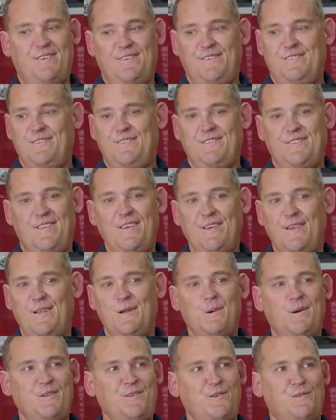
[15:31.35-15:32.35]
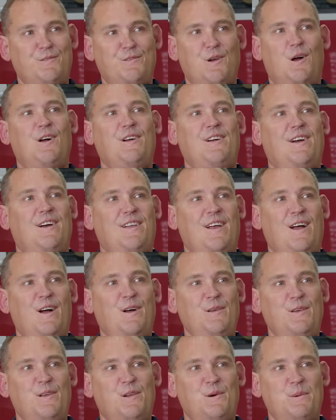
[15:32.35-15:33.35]
Just think. You don't want your jaw cut
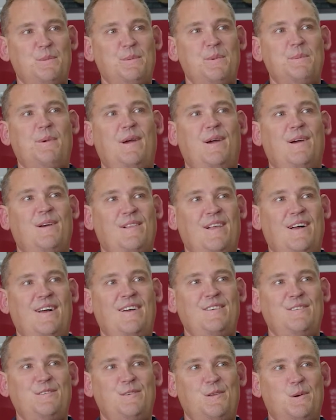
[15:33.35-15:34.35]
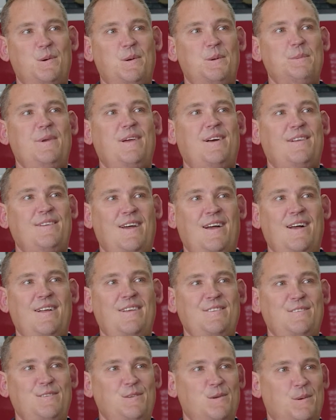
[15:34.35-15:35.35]
out. You don't want to be paralyzed. You don't want to be on
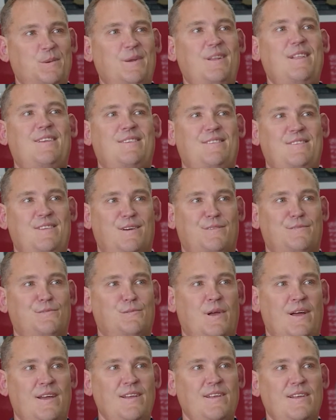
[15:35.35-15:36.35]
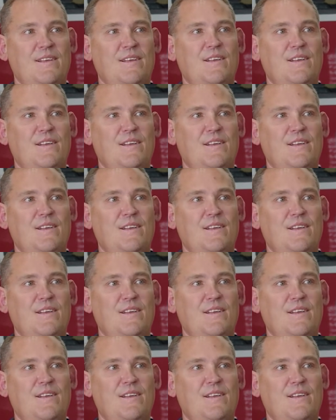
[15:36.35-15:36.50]
dialysis. You don't want any of that stuff, right?